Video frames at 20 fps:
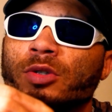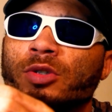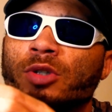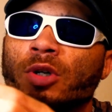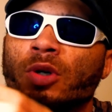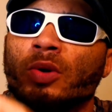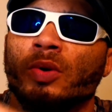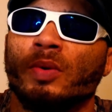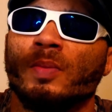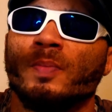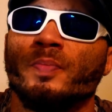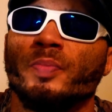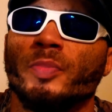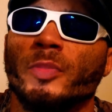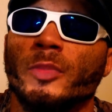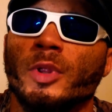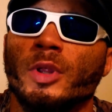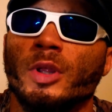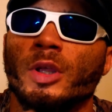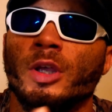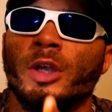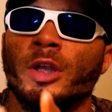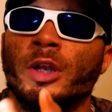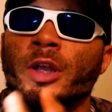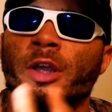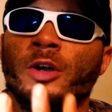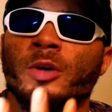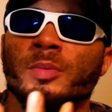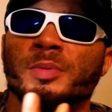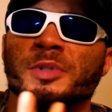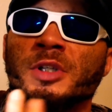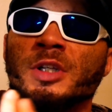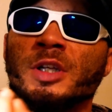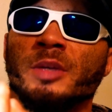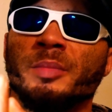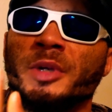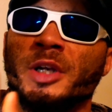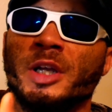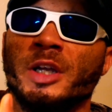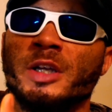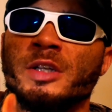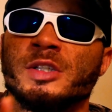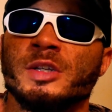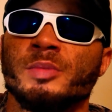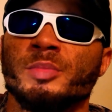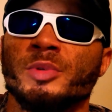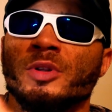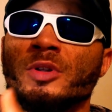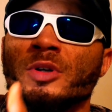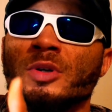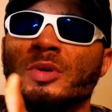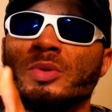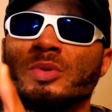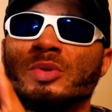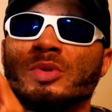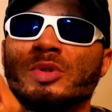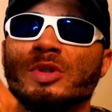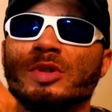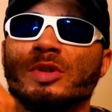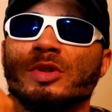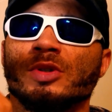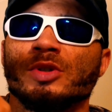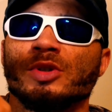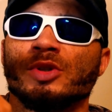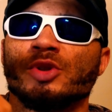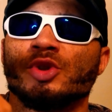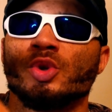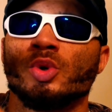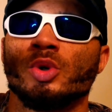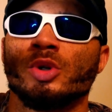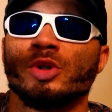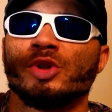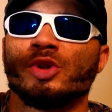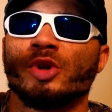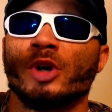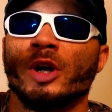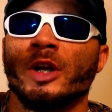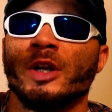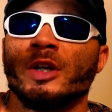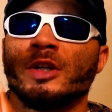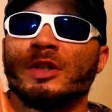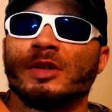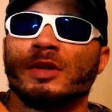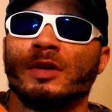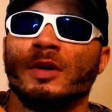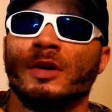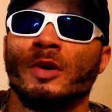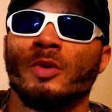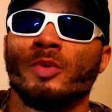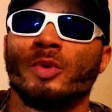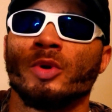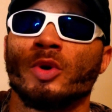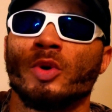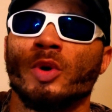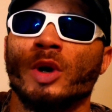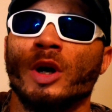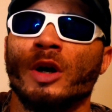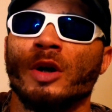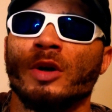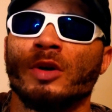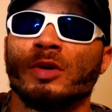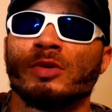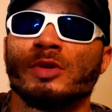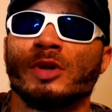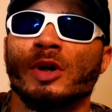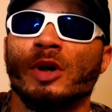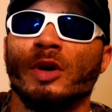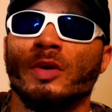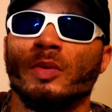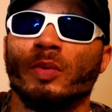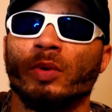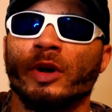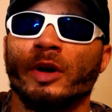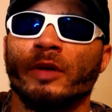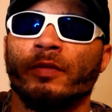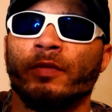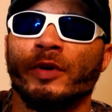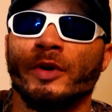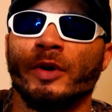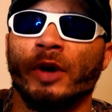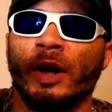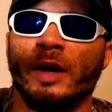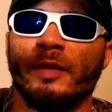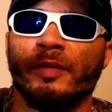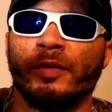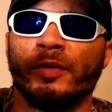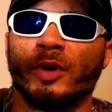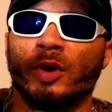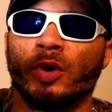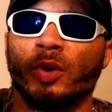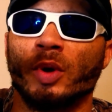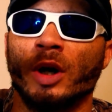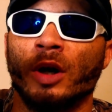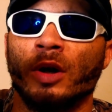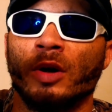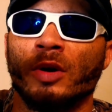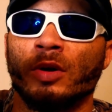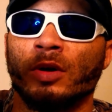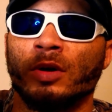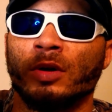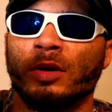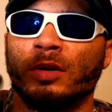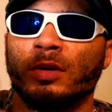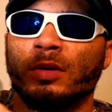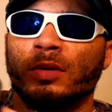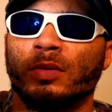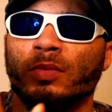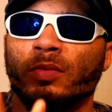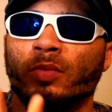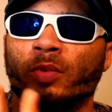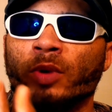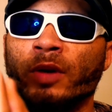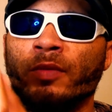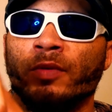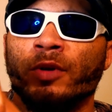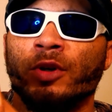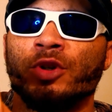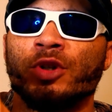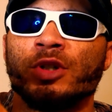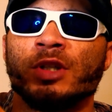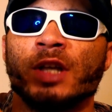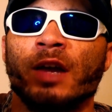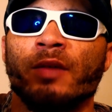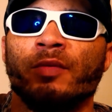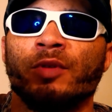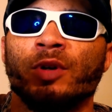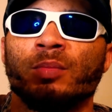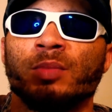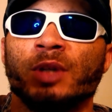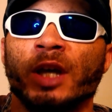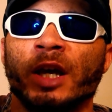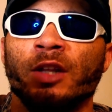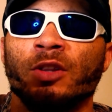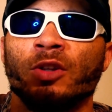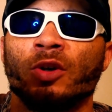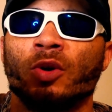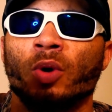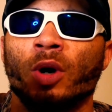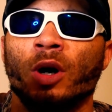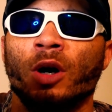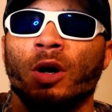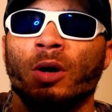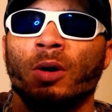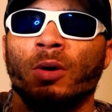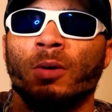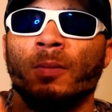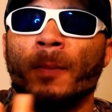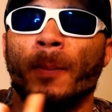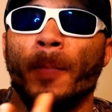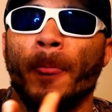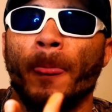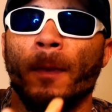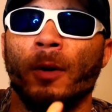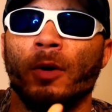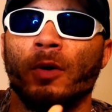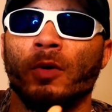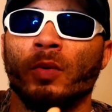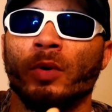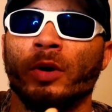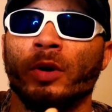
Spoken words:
So it helps eliminate some of those short strikes on the craws whenever you're having the craw, whenever you're just having them take the craw or